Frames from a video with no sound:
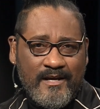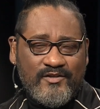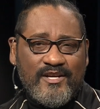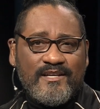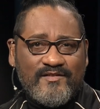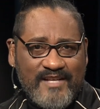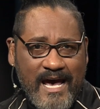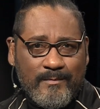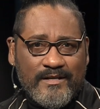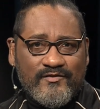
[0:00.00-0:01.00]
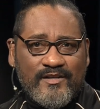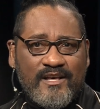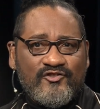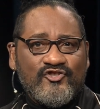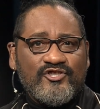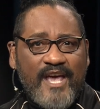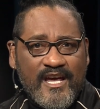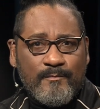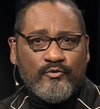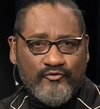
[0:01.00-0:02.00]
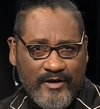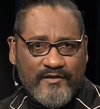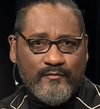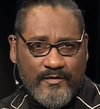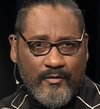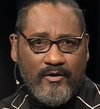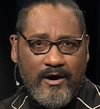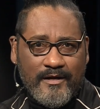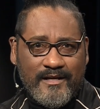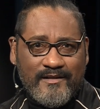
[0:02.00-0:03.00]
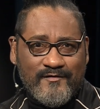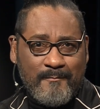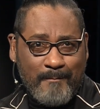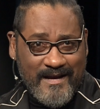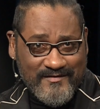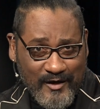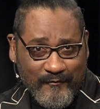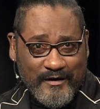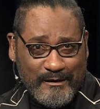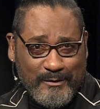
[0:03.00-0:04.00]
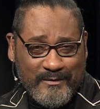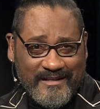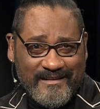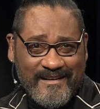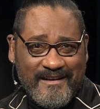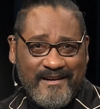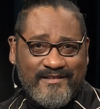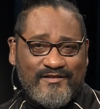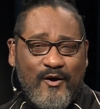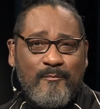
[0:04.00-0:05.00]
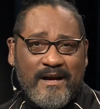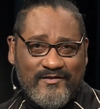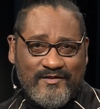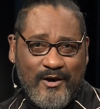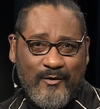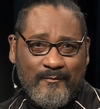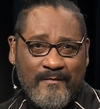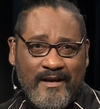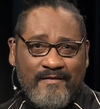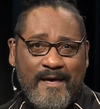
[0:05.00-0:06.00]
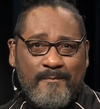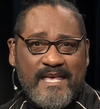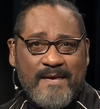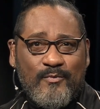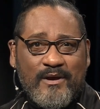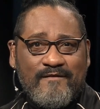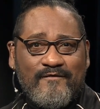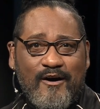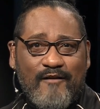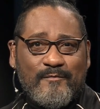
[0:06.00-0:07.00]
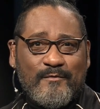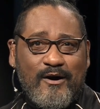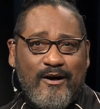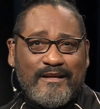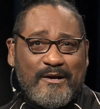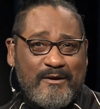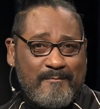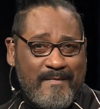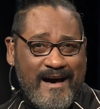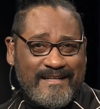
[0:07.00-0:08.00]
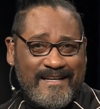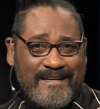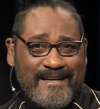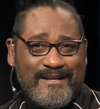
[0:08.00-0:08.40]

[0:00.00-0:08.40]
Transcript: She established an unshakable trust with her audience, myself included, so much so that people evolved from calling her Imani